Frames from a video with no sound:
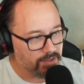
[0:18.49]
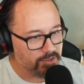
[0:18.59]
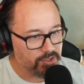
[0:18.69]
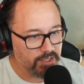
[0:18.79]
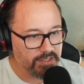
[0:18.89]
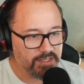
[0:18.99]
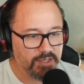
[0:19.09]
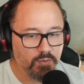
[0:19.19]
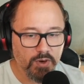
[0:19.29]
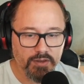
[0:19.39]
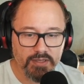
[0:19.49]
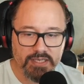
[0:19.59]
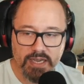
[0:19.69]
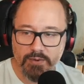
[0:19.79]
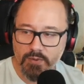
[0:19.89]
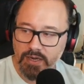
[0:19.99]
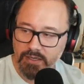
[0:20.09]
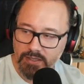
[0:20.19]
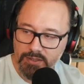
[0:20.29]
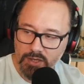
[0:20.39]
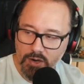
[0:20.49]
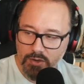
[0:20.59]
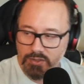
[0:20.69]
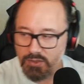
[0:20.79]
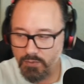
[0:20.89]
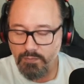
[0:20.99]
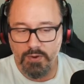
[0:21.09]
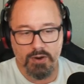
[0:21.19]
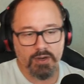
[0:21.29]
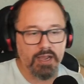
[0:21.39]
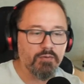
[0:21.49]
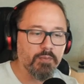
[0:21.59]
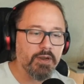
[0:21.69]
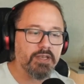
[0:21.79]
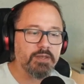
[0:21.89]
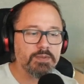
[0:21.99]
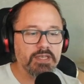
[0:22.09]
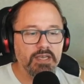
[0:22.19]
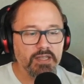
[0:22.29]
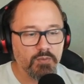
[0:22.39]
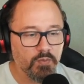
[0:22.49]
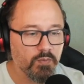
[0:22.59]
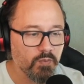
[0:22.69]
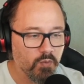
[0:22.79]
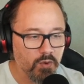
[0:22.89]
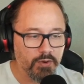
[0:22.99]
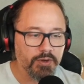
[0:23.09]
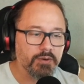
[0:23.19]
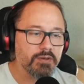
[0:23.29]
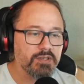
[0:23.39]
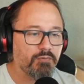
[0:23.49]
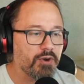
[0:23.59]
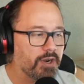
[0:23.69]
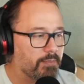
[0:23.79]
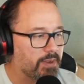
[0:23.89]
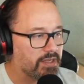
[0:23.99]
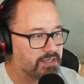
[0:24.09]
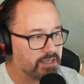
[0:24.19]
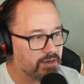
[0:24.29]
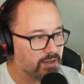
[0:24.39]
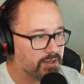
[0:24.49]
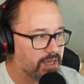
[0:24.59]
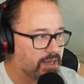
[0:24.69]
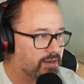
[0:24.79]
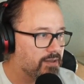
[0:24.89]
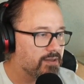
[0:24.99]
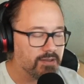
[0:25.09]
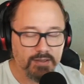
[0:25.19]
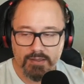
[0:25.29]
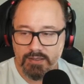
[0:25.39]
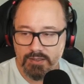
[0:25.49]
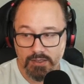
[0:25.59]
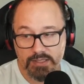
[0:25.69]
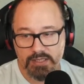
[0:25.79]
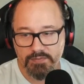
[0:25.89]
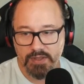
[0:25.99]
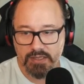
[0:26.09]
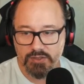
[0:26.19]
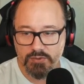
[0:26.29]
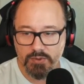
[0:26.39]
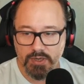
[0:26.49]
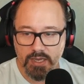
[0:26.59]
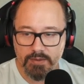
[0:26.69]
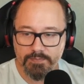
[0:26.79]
So let's see where the tank rankings are so far. Everybody keeps saying that Warrior is friggin' amazing and all of that. So let's see if that's true or not.